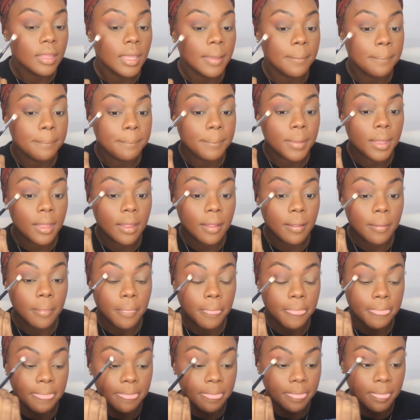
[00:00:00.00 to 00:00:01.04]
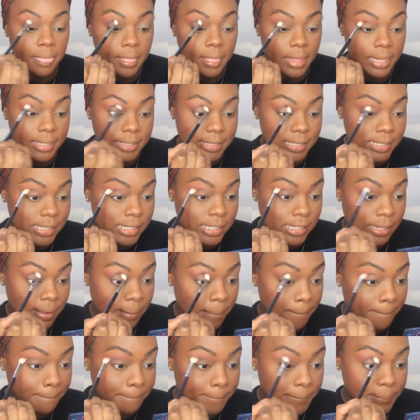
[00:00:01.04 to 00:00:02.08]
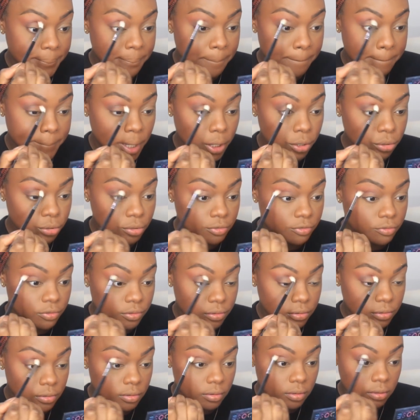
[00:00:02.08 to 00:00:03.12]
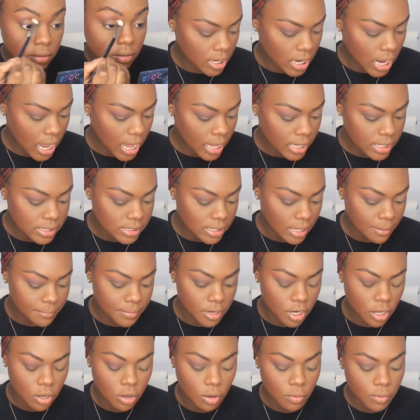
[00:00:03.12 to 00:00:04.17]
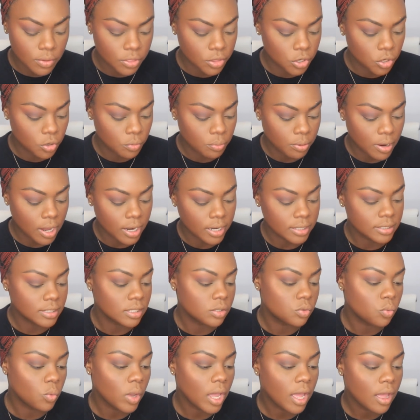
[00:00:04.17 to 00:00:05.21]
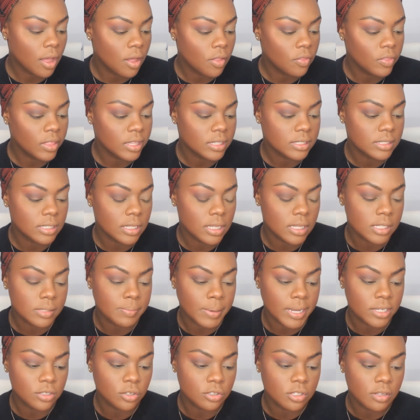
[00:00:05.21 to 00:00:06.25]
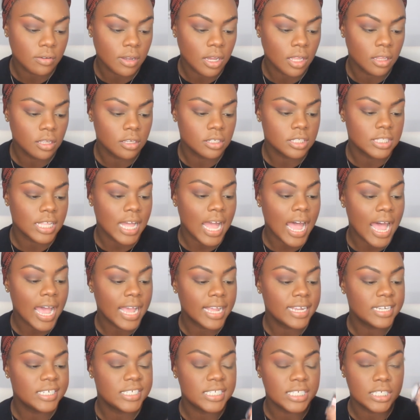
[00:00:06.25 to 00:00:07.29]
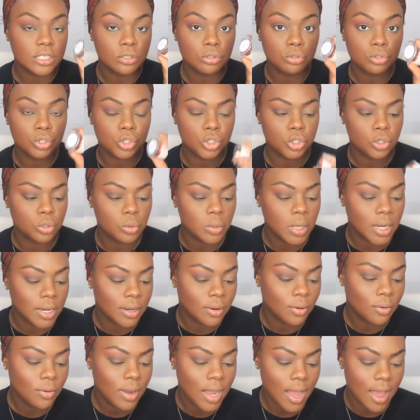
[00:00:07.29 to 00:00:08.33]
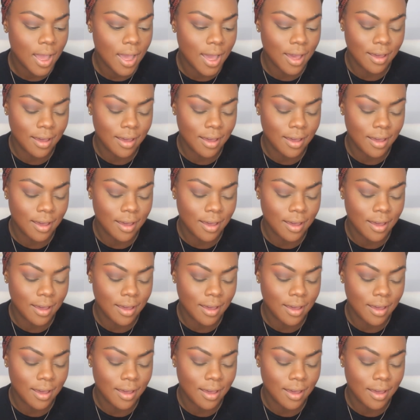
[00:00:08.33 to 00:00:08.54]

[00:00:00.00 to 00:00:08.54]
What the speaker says: Yep, that's beautiful. Next, I'm gonna go on with a new product as well. This is by Dose of Colors, the Ideal Duo.